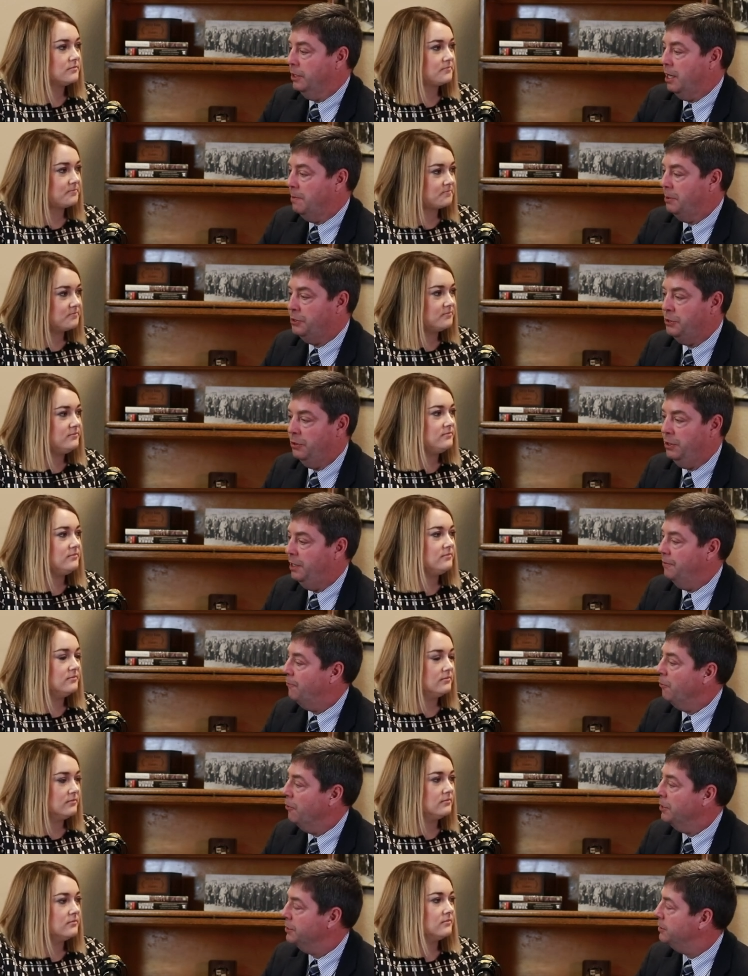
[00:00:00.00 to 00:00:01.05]
Speaker 1: opportunity
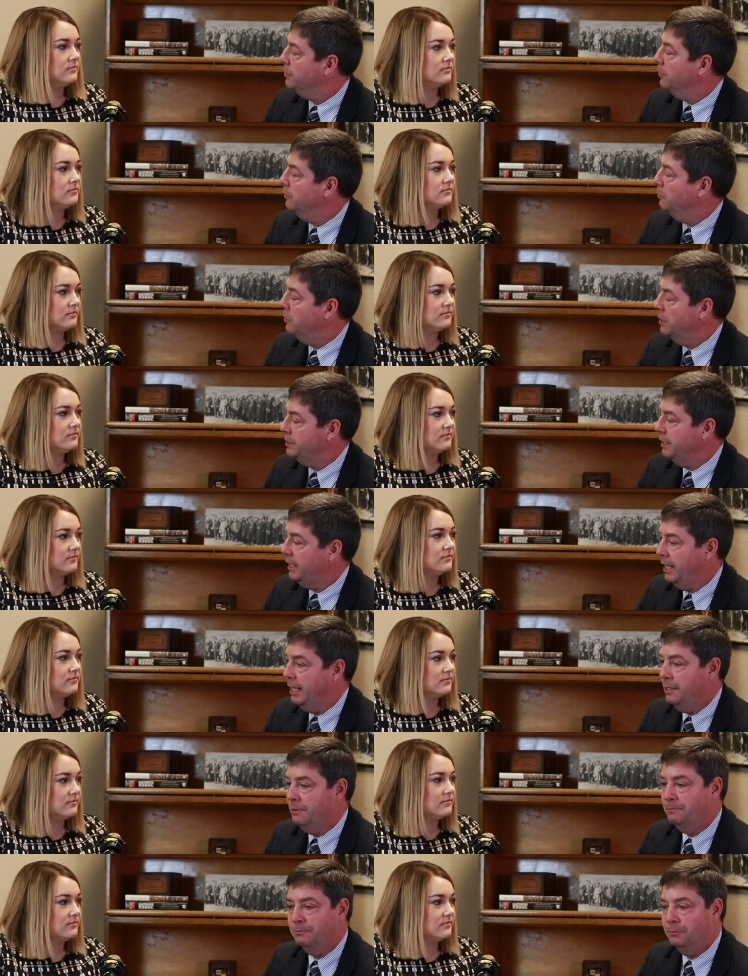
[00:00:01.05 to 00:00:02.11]
for us. So, once
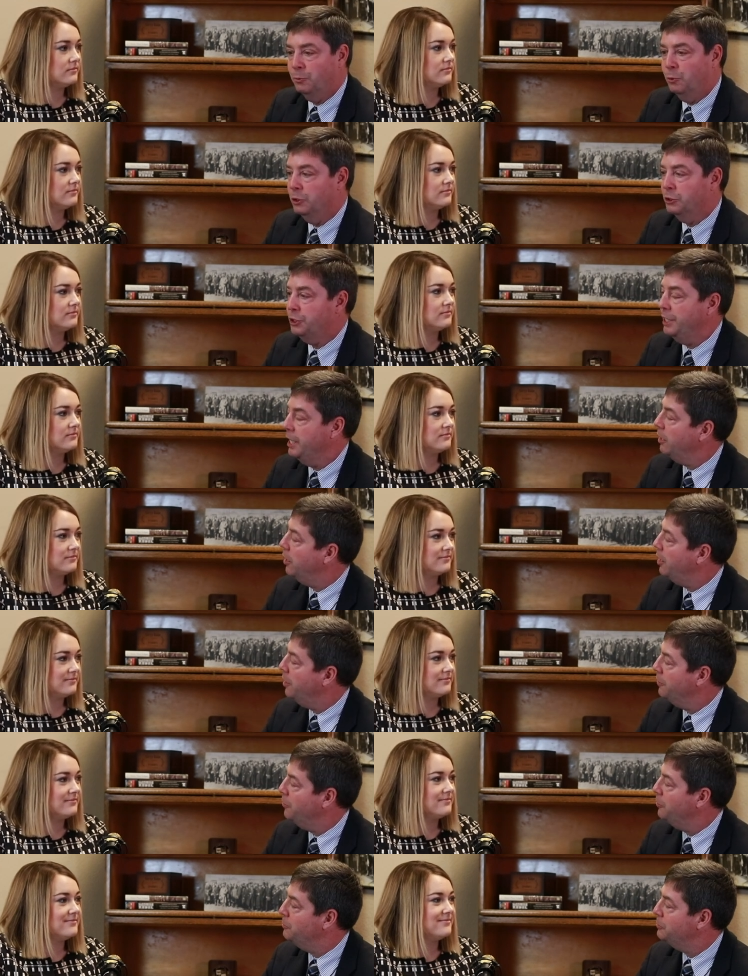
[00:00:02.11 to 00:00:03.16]
again, we'll share
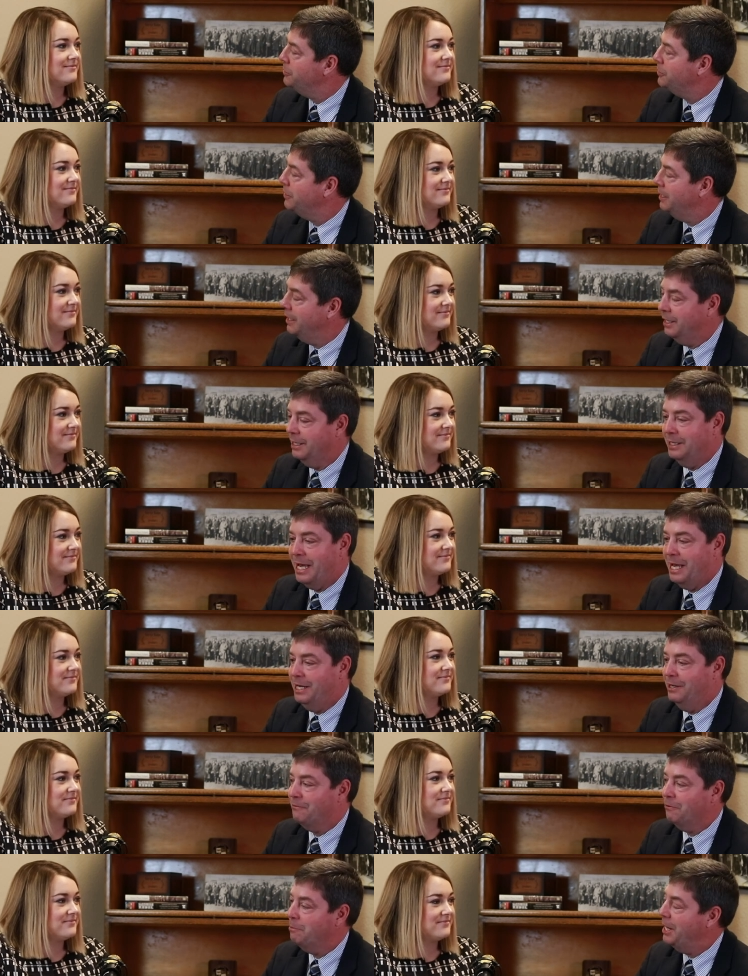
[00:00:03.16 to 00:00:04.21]
all those, uh,
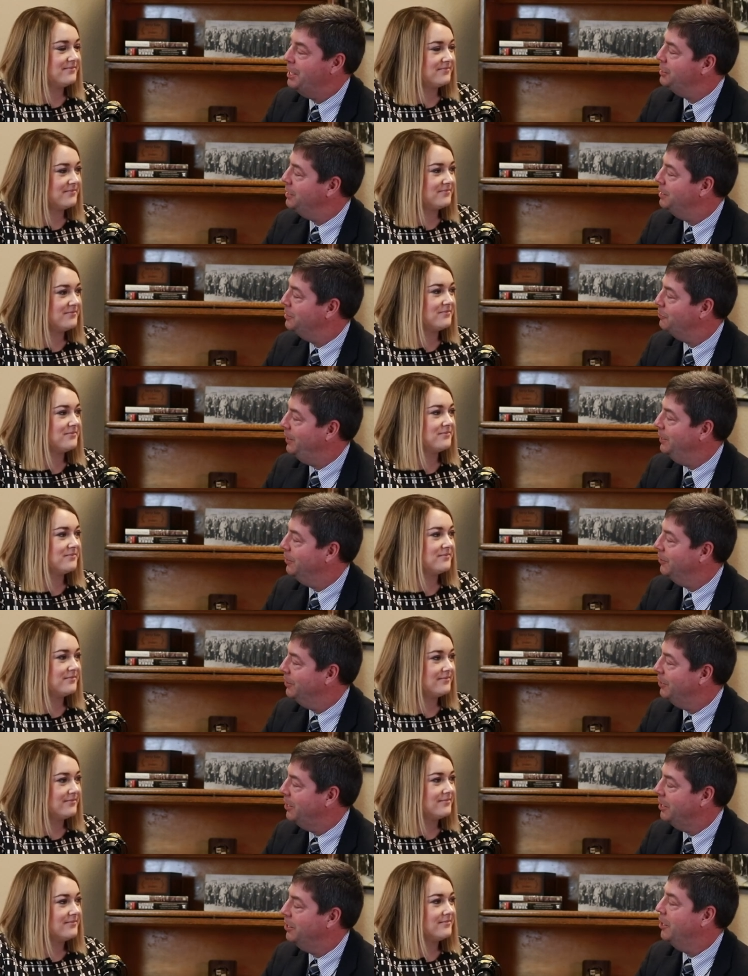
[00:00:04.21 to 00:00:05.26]
that information as we learn
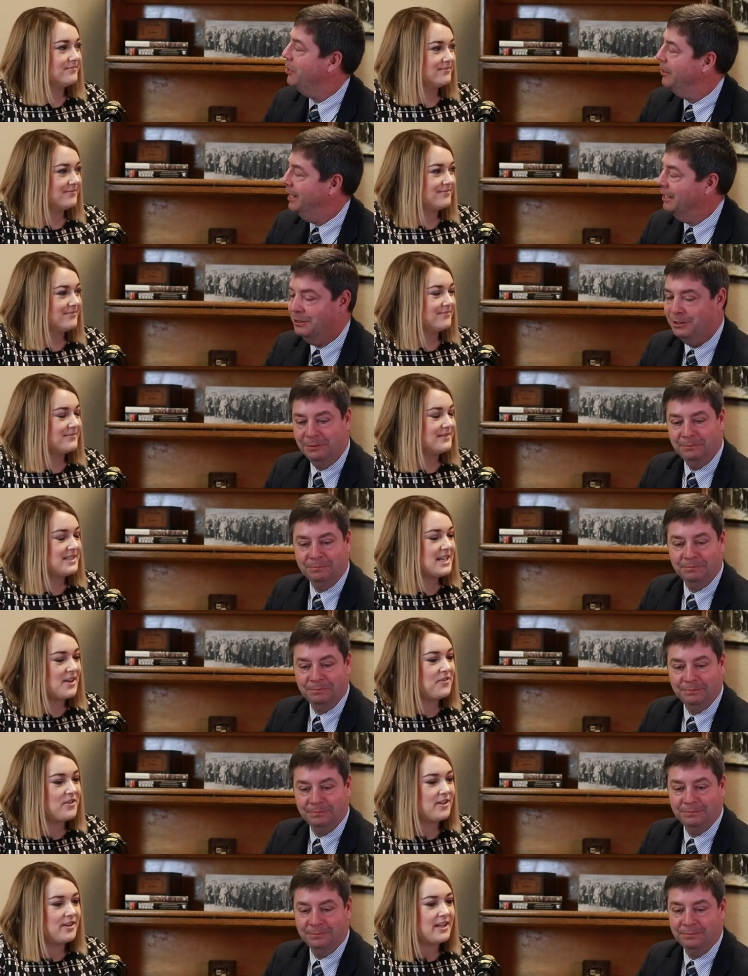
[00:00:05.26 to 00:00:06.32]
it on our end
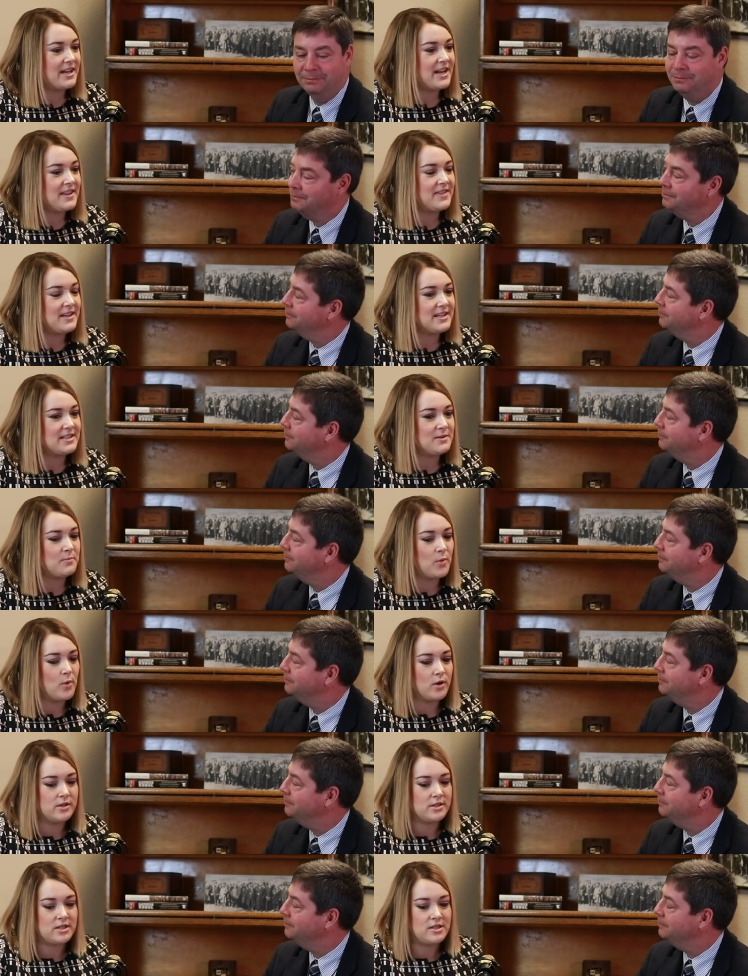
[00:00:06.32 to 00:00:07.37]
Speaker 2: definitely. And I think it's
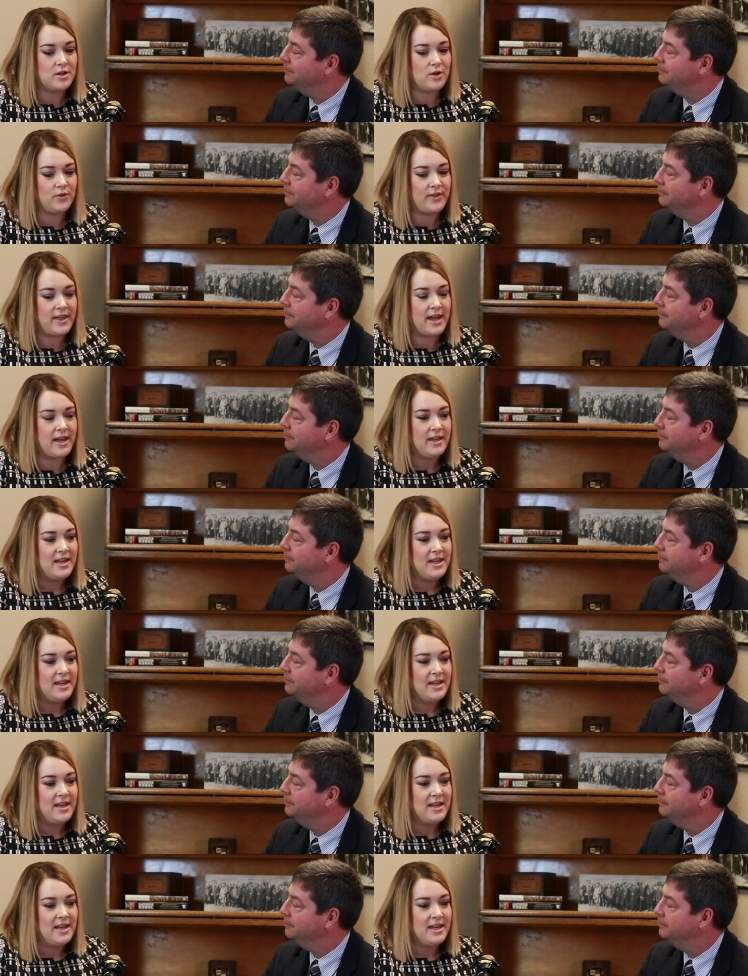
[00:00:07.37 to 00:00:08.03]
important to note that